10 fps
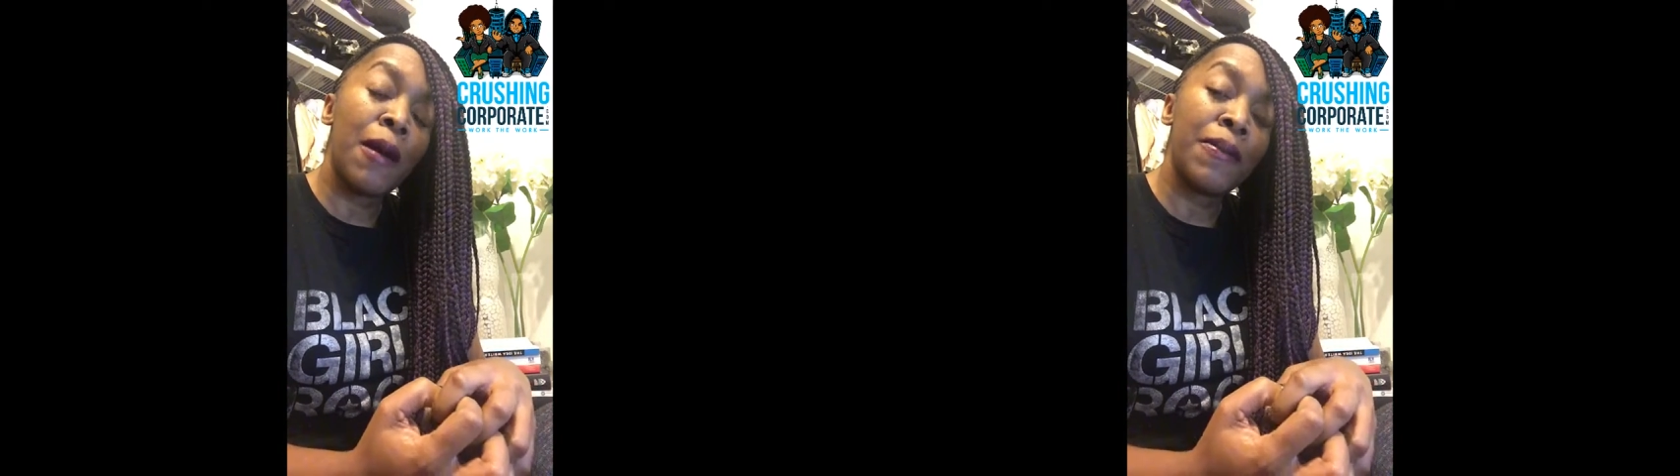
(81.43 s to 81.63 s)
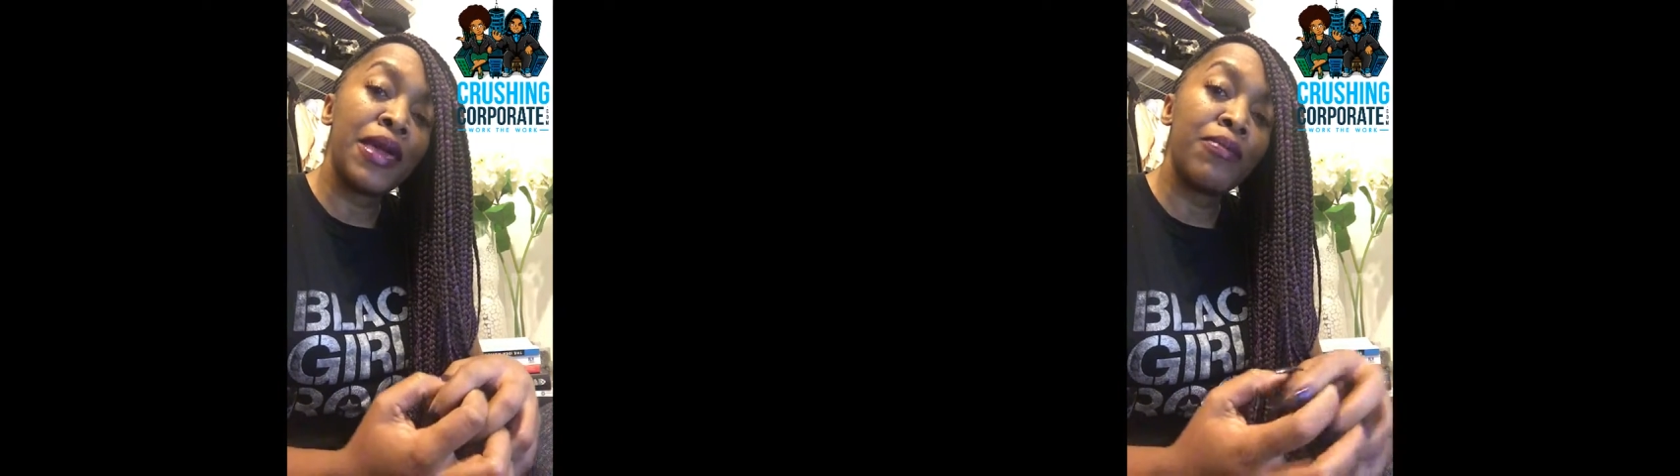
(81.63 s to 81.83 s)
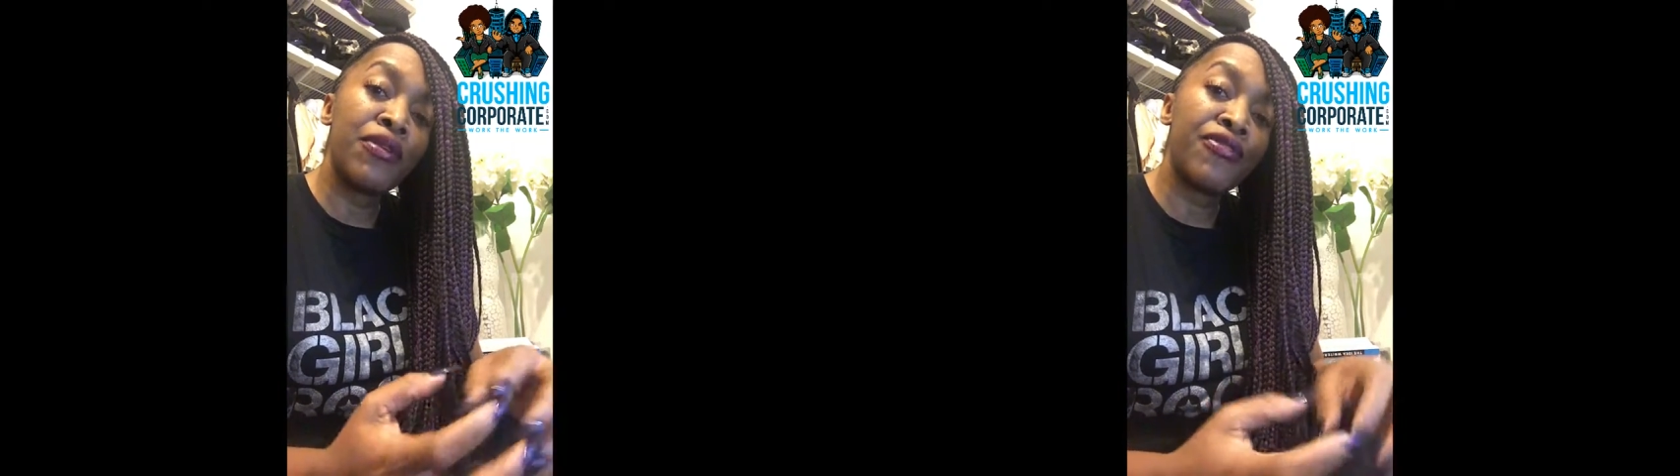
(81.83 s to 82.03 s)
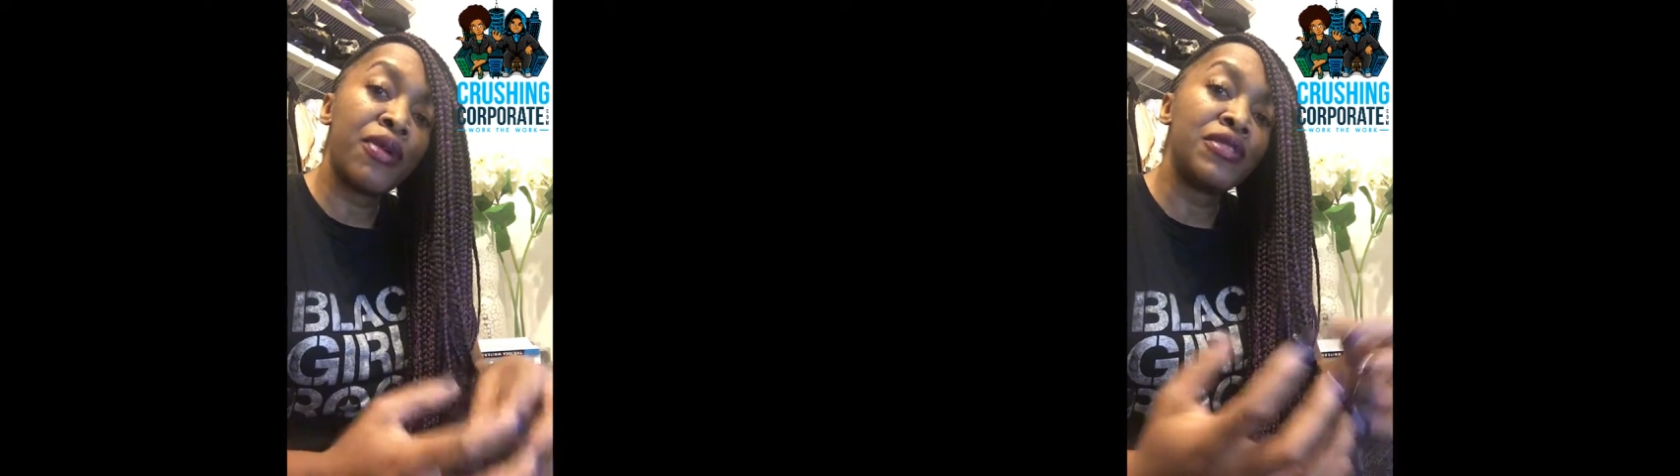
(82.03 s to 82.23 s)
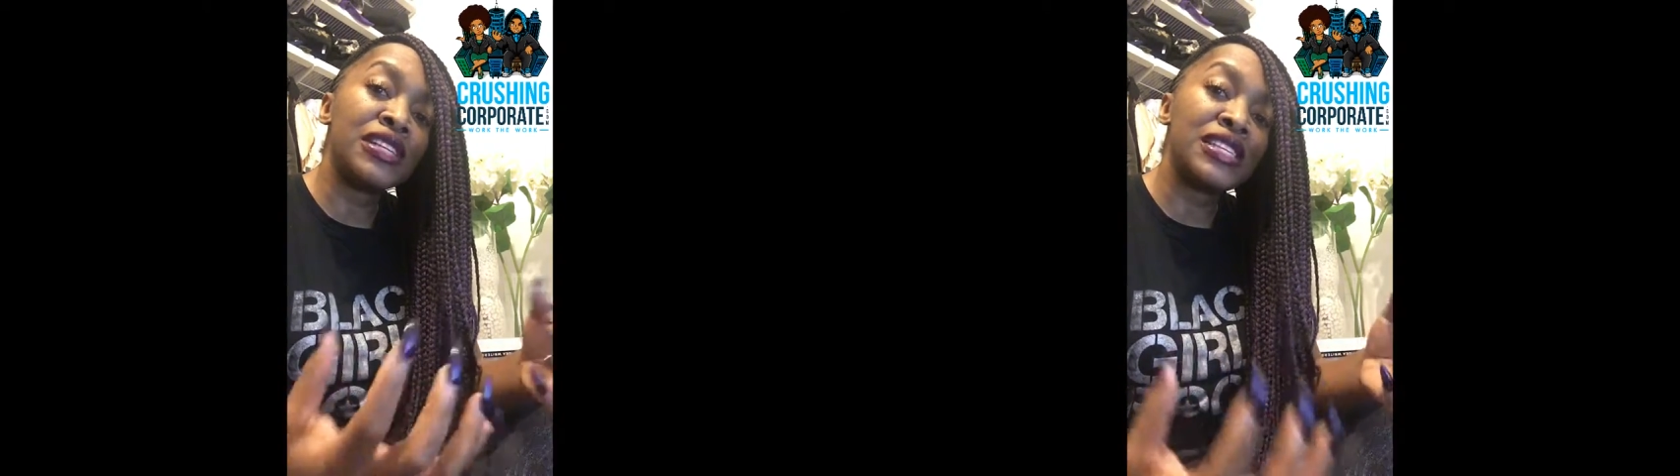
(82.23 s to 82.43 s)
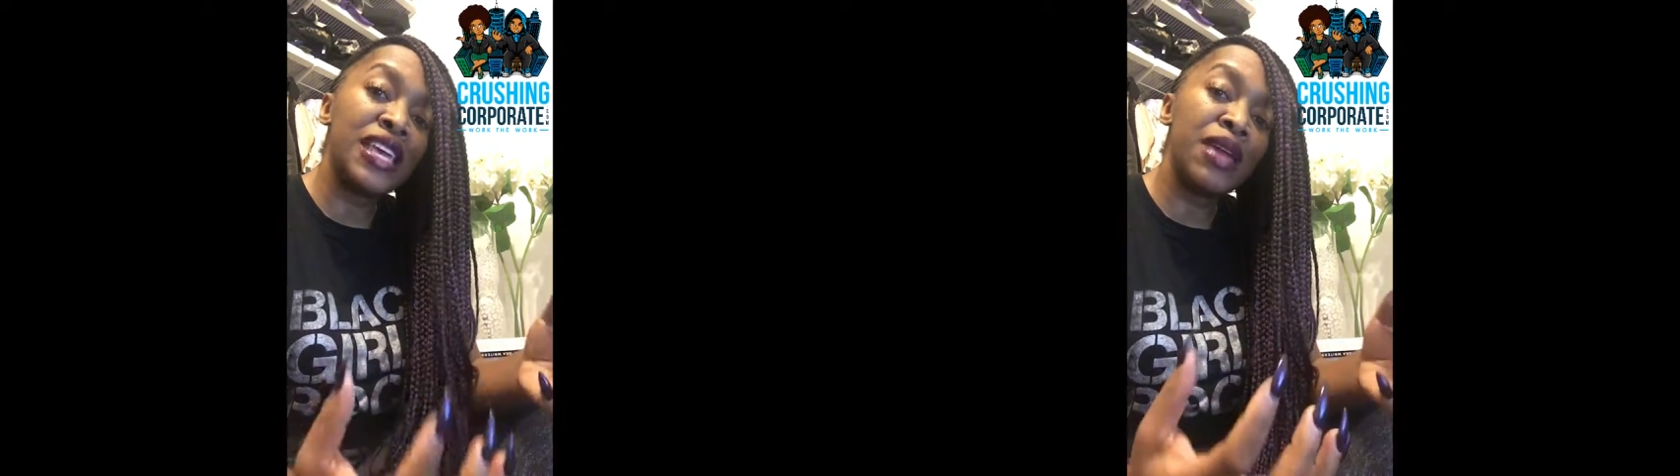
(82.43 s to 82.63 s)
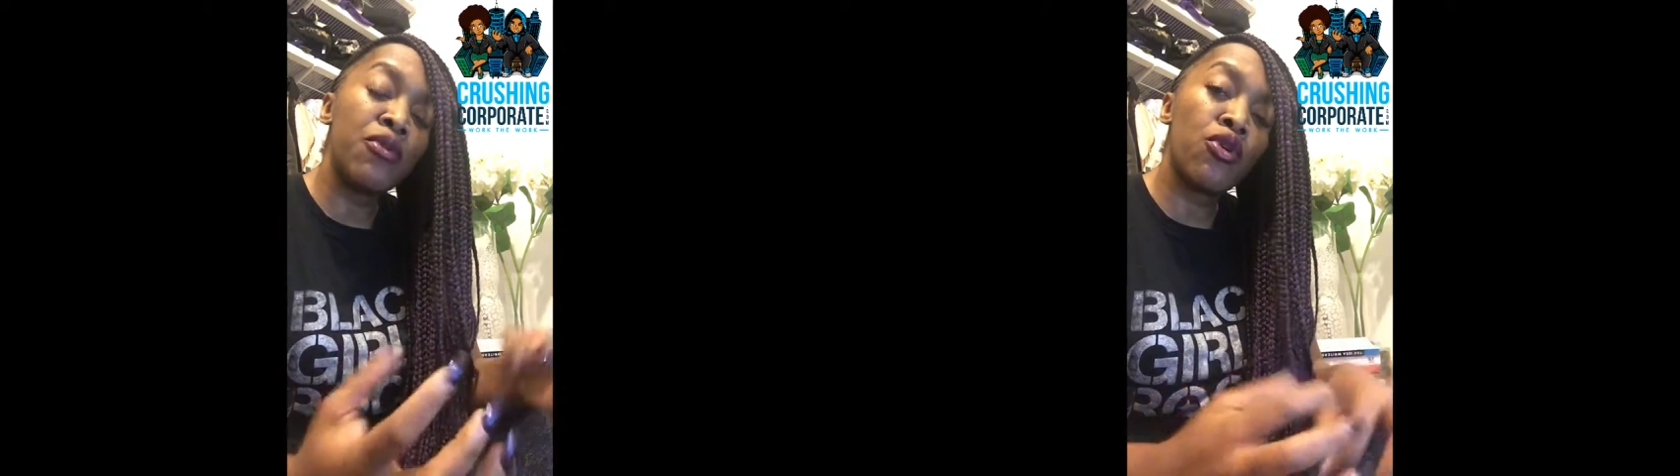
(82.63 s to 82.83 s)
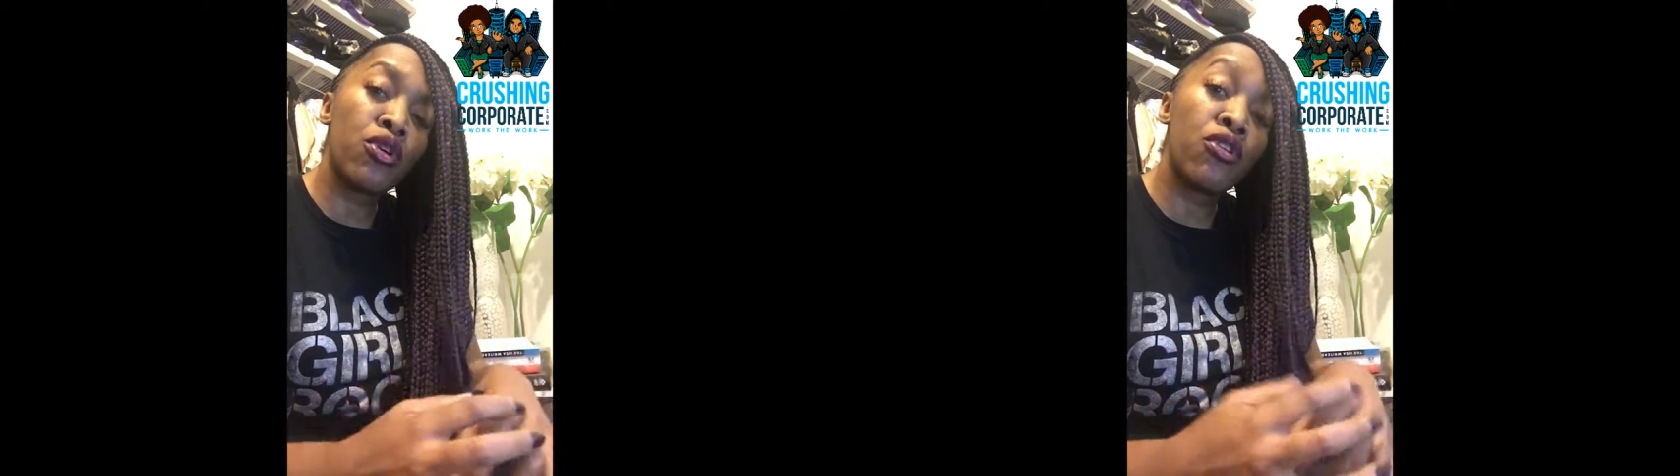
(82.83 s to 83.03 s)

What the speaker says: people from the team or